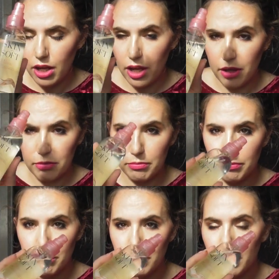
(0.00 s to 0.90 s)

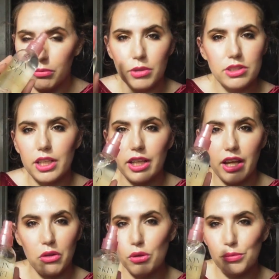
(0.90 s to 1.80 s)
But once I
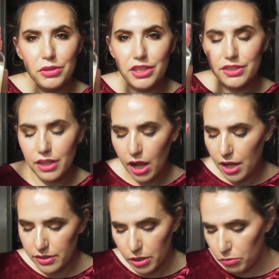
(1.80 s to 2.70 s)
get going with these
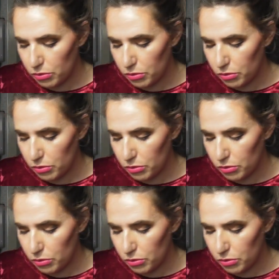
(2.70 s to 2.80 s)
guys, it